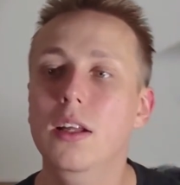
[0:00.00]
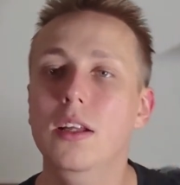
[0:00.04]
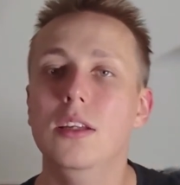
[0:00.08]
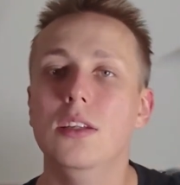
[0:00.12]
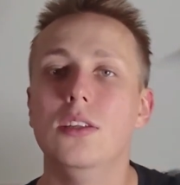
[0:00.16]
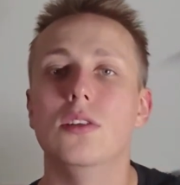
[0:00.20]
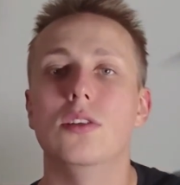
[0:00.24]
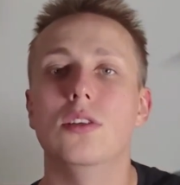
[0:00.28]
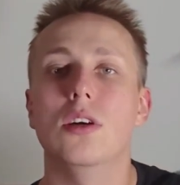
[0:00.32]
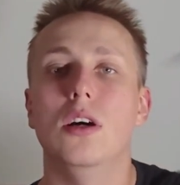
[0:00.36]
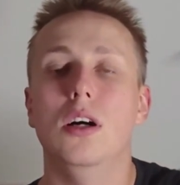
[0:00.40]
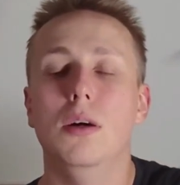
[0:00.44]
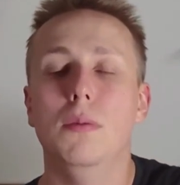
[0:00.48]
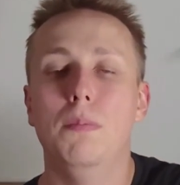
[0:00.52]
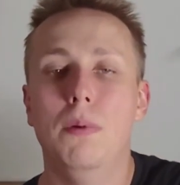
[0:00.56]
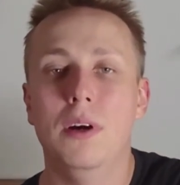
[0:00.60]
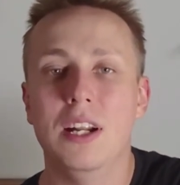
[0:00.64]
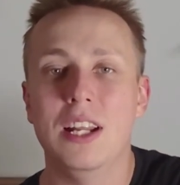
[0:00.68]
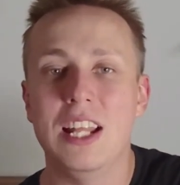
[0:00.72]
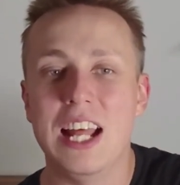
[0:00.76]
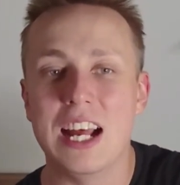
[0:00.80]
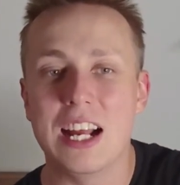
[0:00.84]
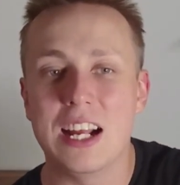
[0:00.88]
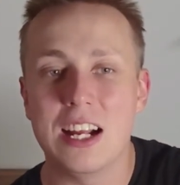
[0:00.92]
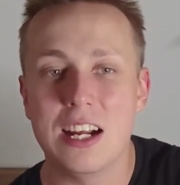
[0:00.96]
So it's all part
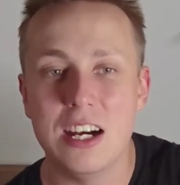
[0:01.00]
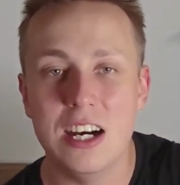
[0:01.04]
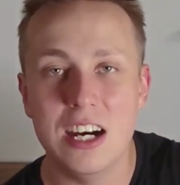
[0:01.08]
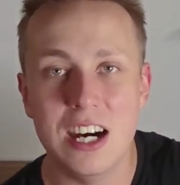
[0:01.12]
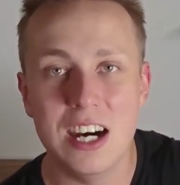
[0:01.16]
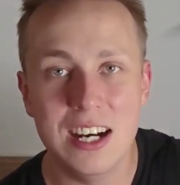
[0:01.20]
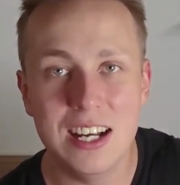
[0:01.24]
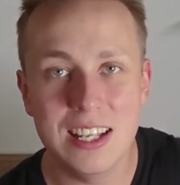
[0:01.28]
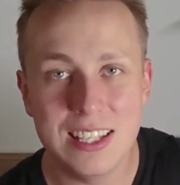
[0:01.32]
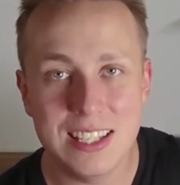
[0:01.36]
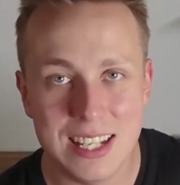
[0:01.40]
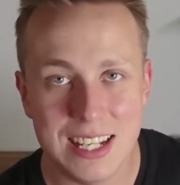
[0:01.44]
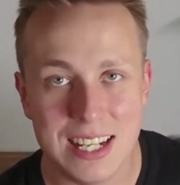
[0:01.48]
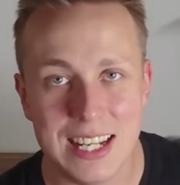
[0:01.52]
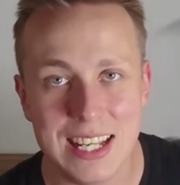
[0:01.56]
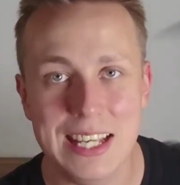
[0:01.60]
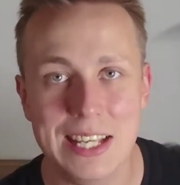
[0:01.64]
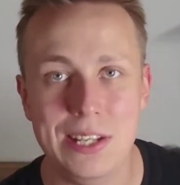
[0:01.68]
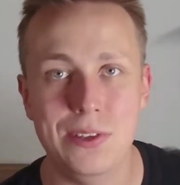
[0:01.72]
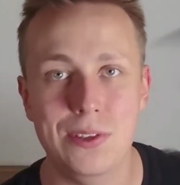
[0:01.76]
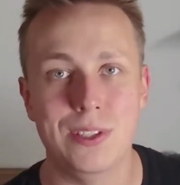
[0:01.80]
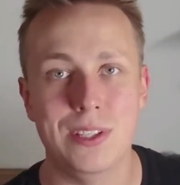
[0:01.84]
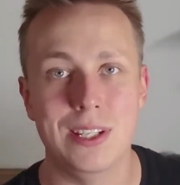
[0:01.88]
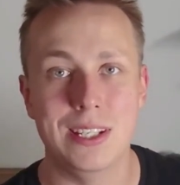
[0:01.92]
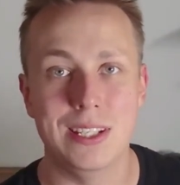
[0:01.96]
of that content
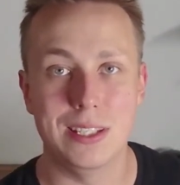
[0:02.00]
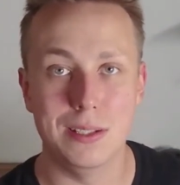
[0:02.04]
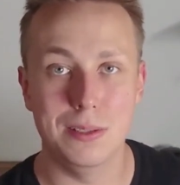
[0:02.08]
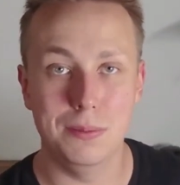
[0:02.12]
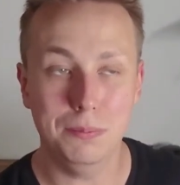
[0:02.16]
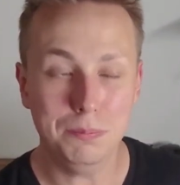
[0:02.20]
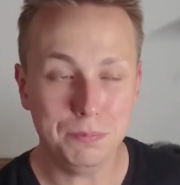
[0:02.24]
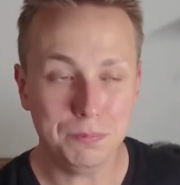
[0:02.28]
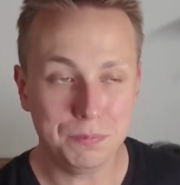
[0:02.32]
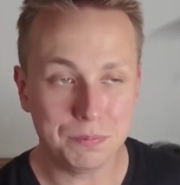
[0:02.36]
ecosystem.